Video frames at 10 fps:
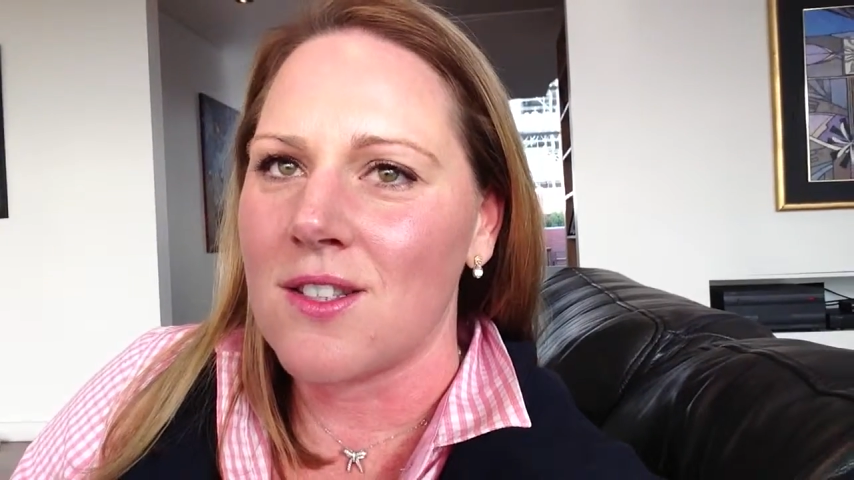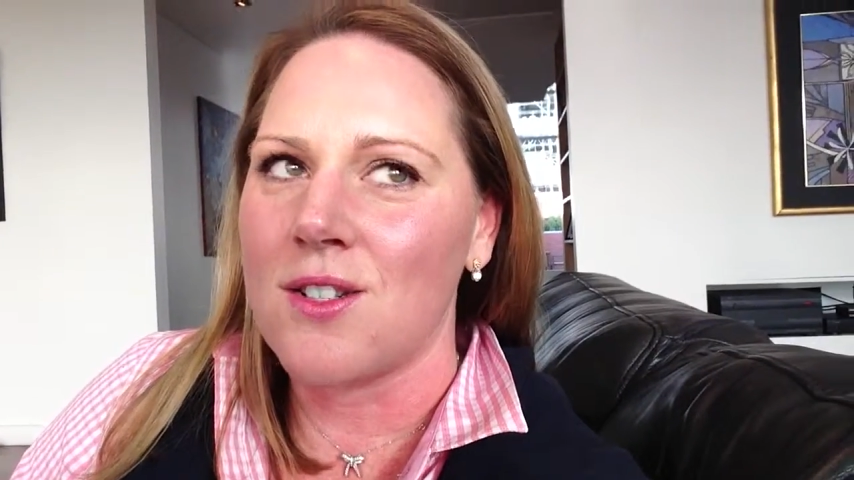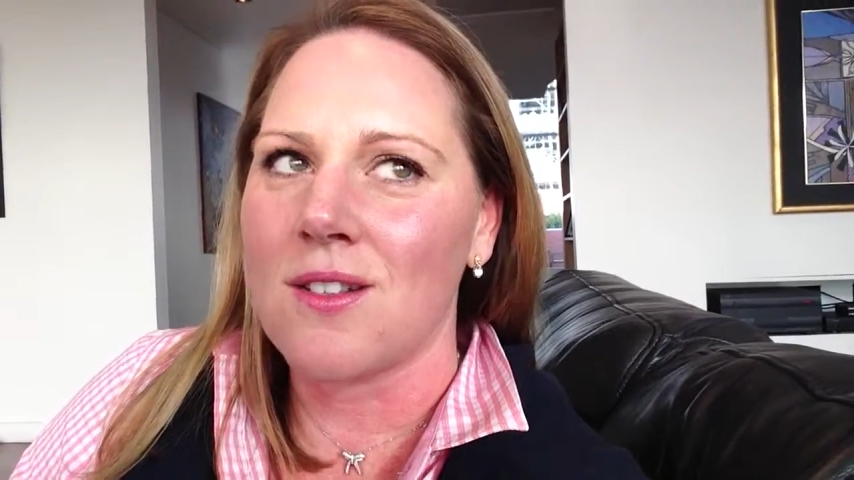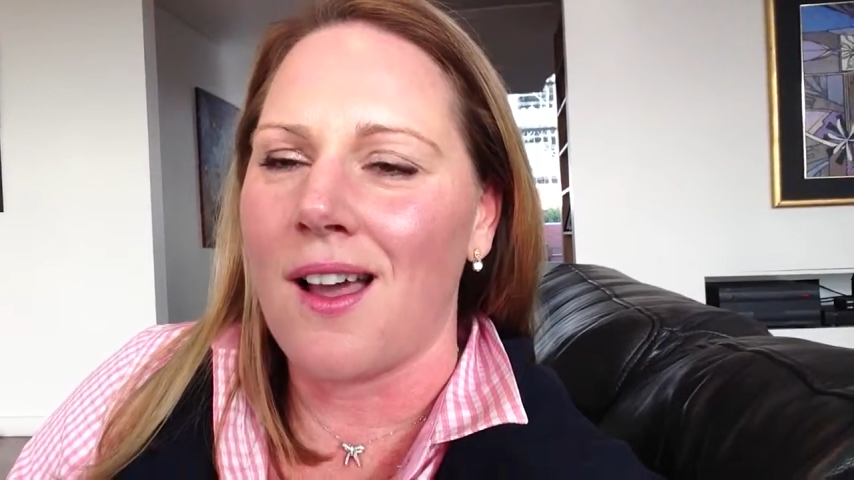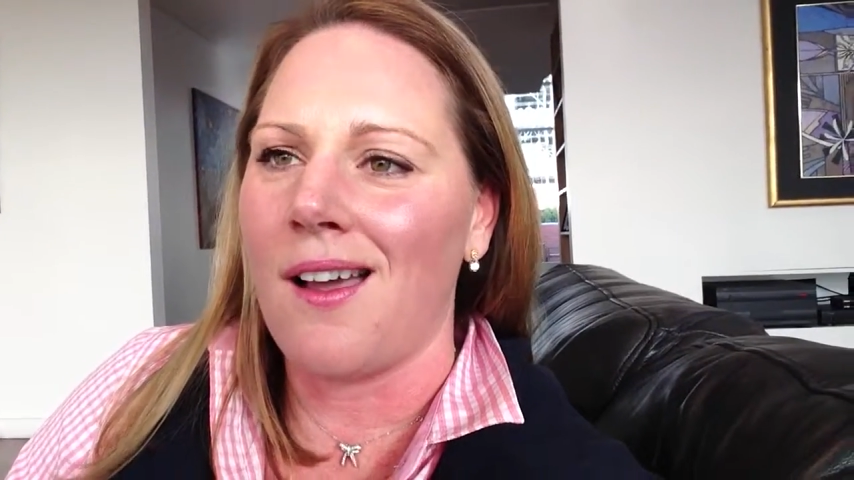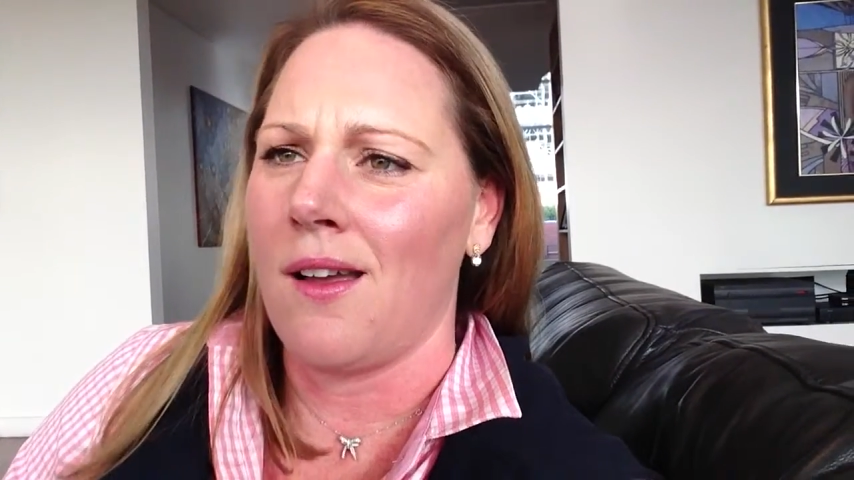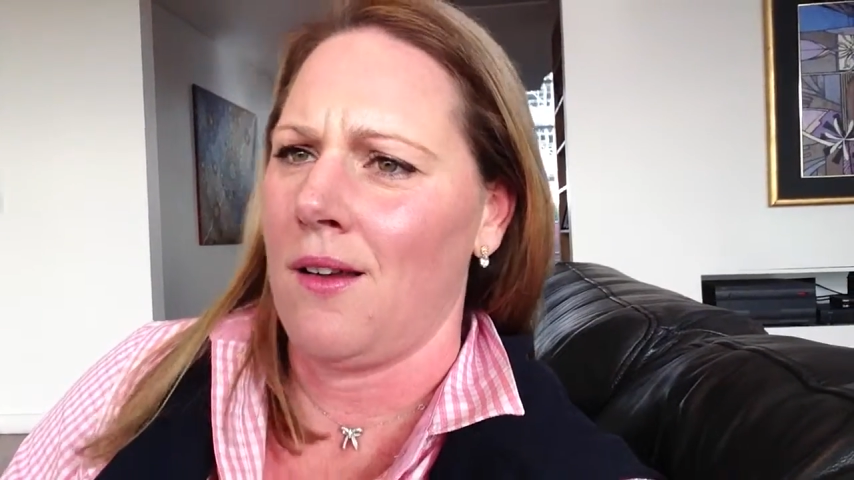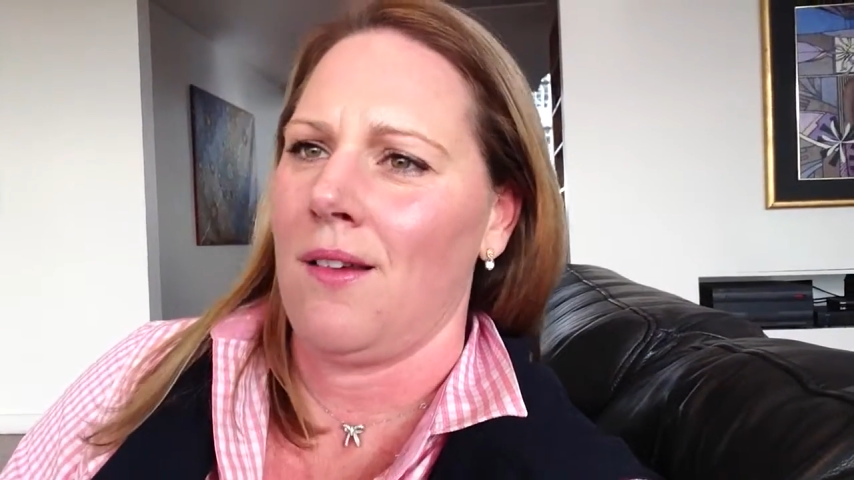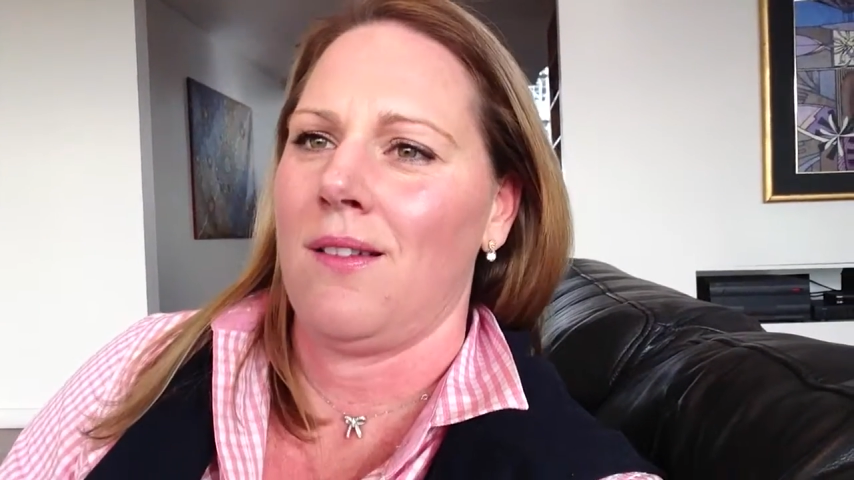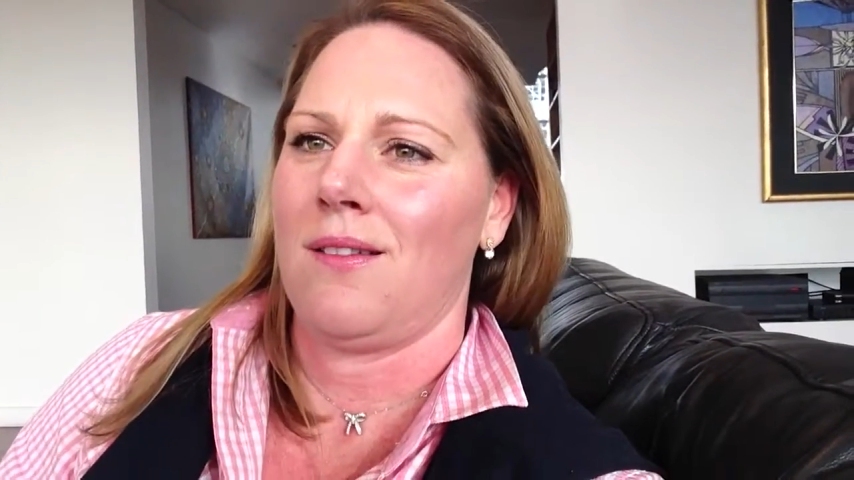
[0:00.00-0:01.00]
She was like,
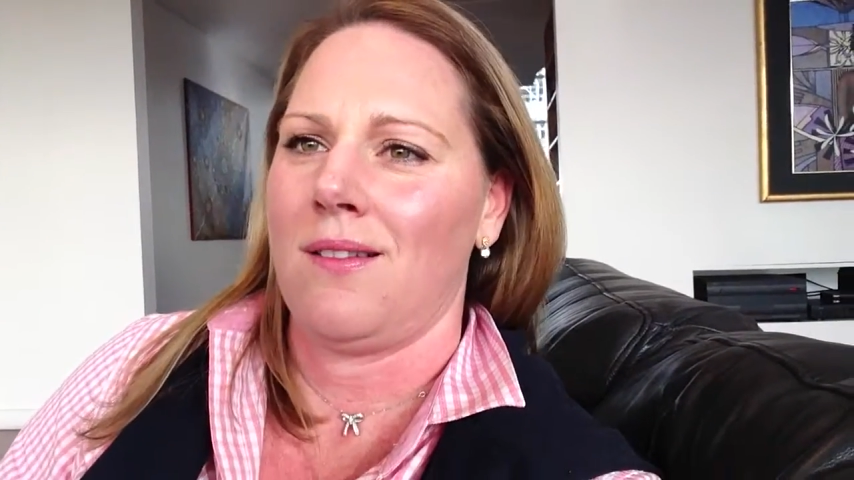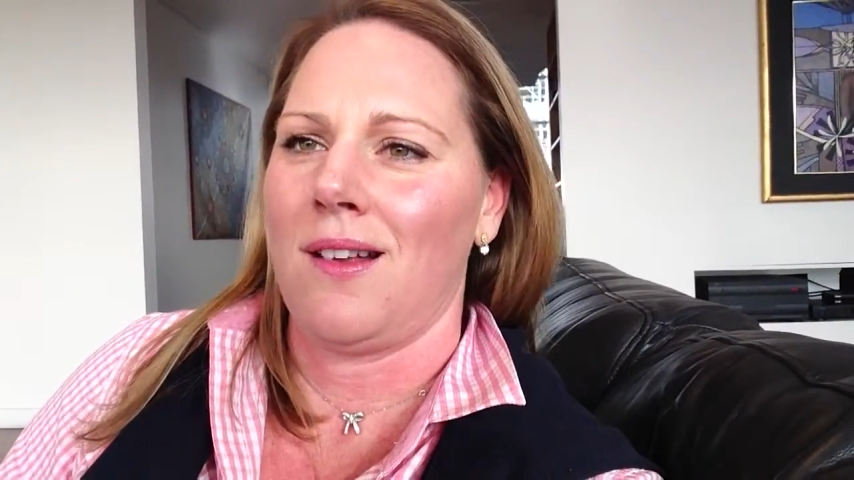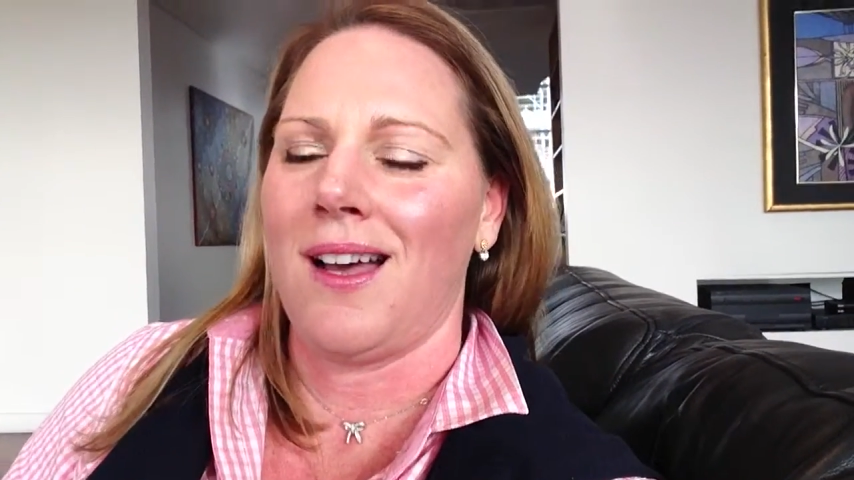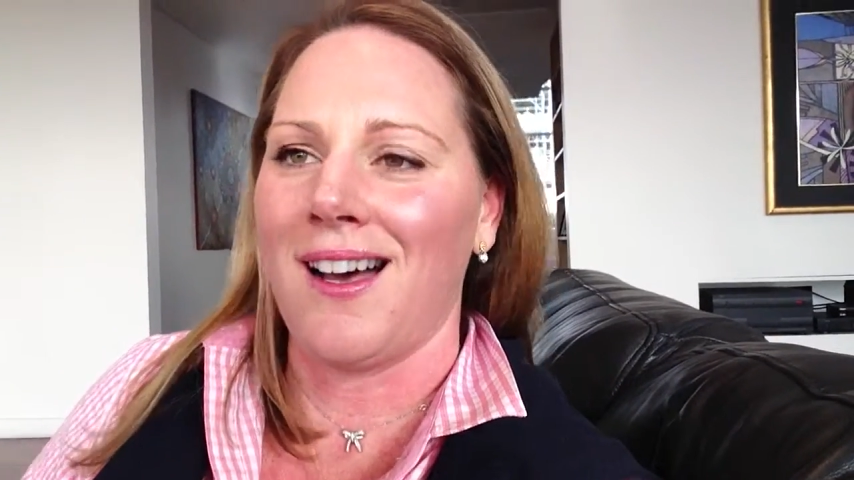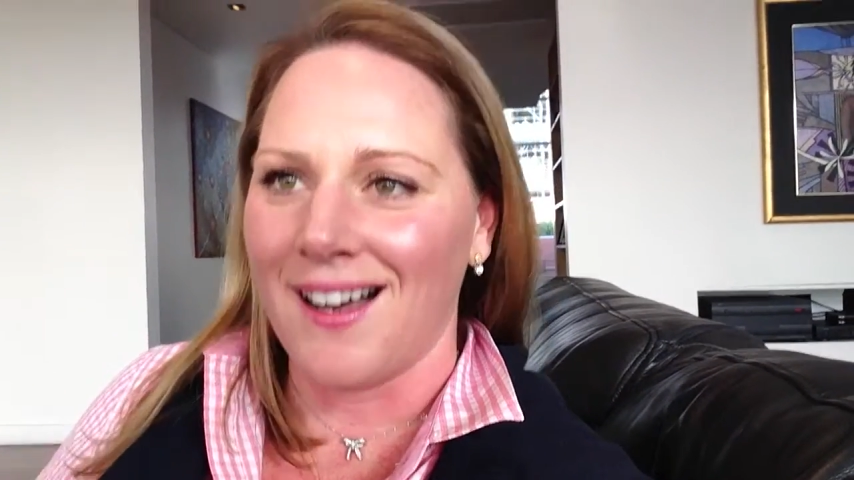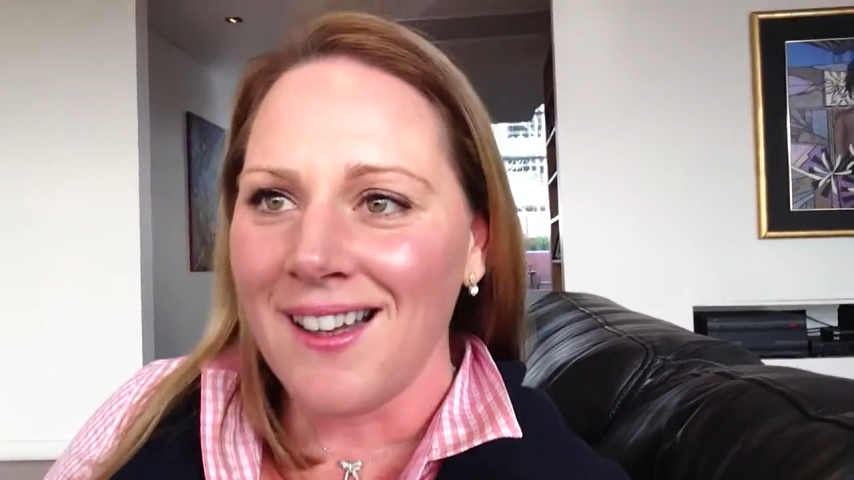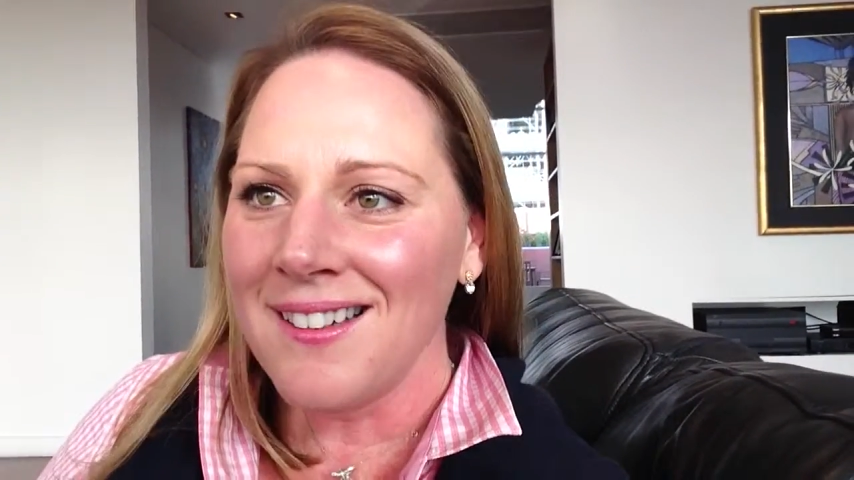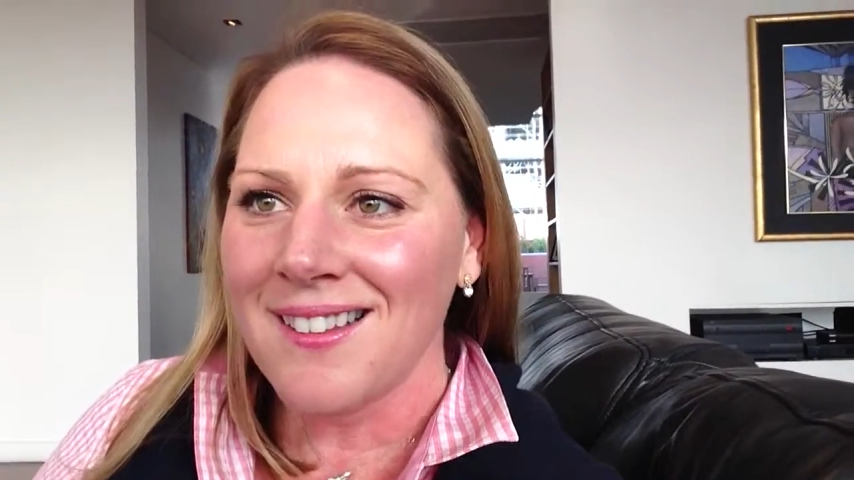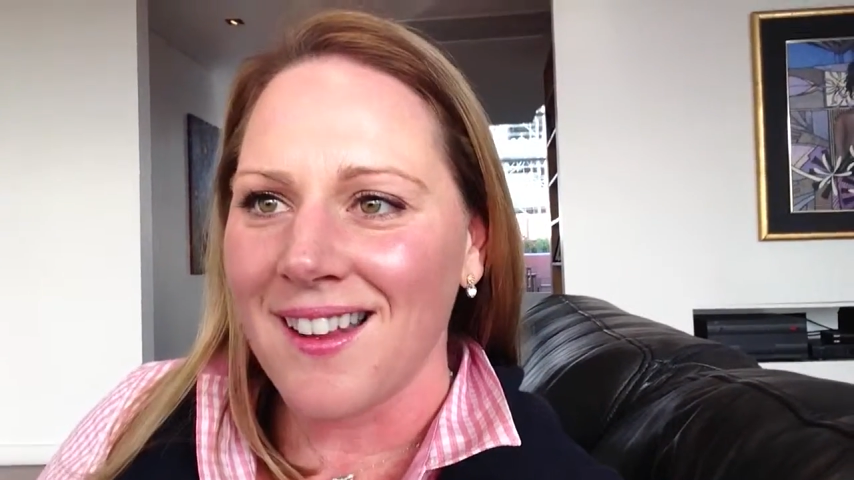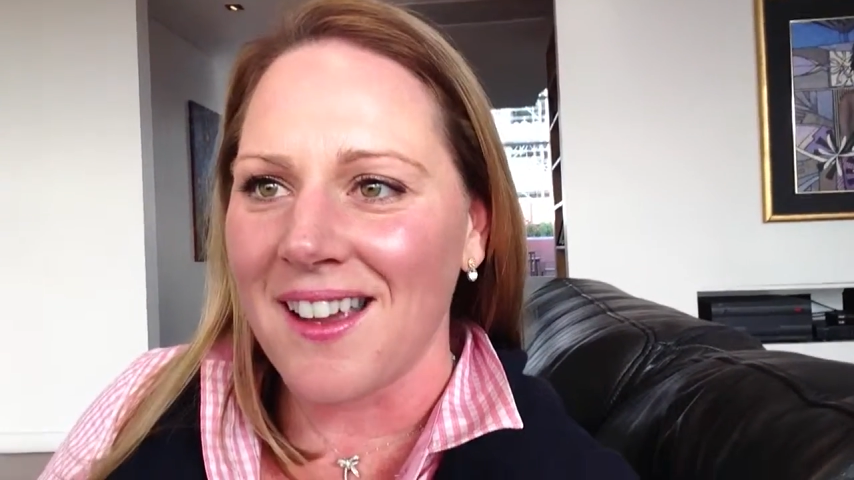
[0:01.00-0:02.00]
huh?
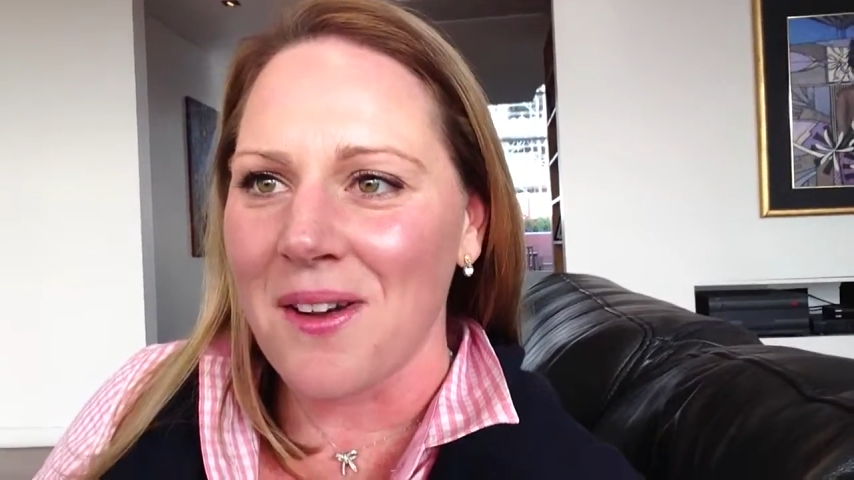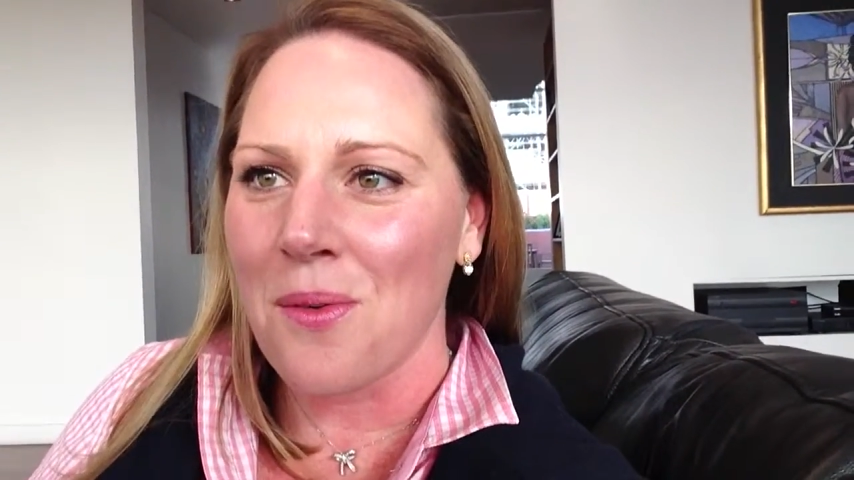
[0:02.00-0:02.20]
Like,